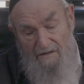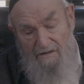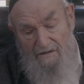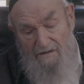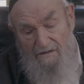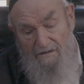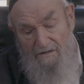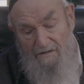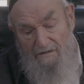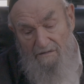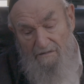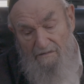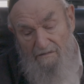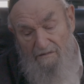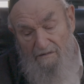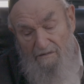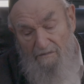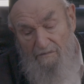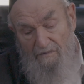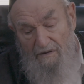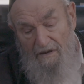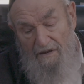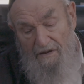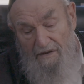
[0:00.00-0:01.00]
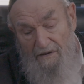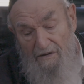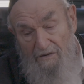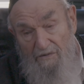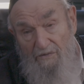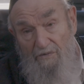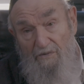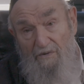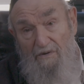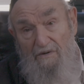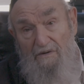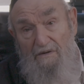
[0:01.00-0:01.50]
to uh, what do you
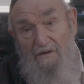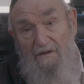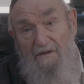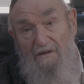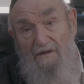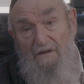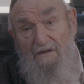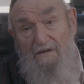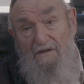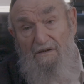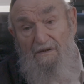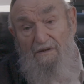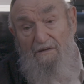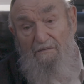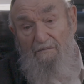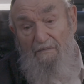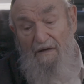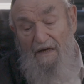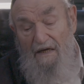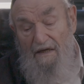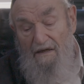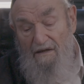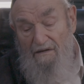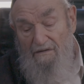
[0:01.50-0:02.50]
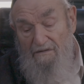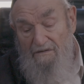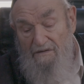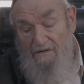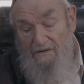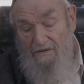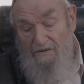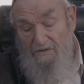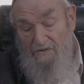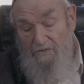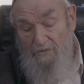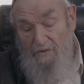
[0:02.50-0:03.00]
call it? To, to the mountain,
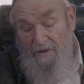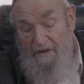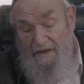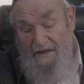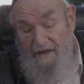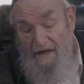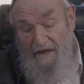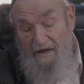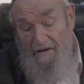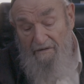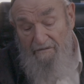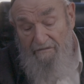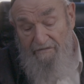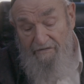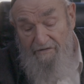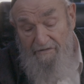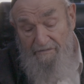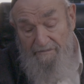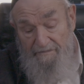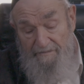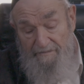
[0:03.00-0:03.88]
to, to a cave.